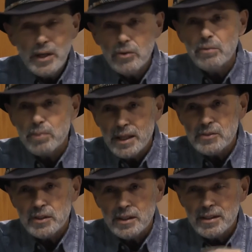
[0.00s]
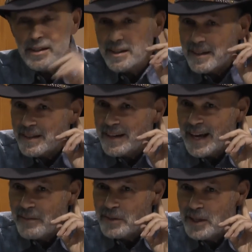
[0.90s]
hear a blessing,
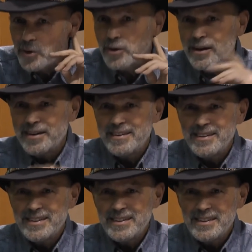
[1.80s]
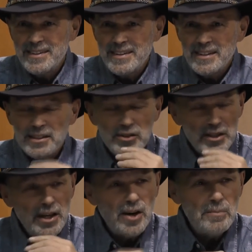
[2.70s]
have an ear and
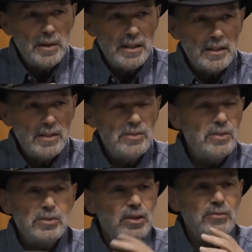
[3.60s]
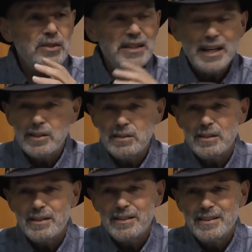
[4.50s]
say Amen. You don't have to yell it.
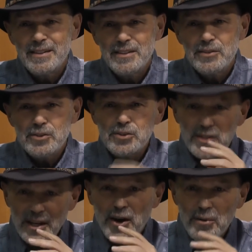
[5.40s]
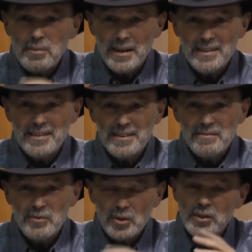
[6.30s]
Just say Amen.
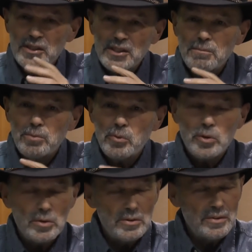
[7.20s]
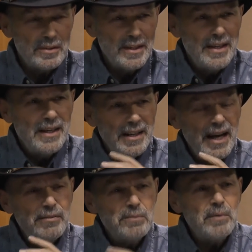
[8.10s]
Very simple words. And
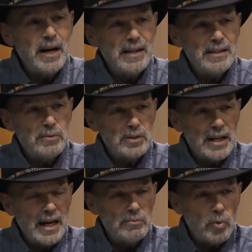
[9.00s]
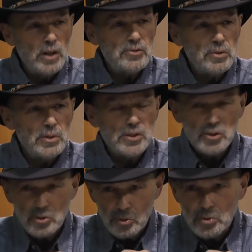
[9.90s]
have in mind that what God wants from us
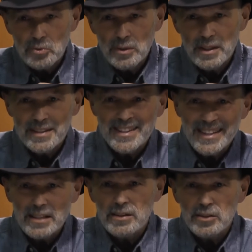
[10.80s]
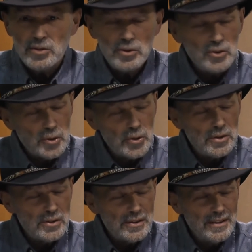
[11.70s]
is true and connecting to the
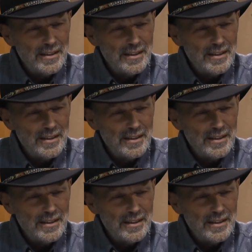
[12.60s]
source.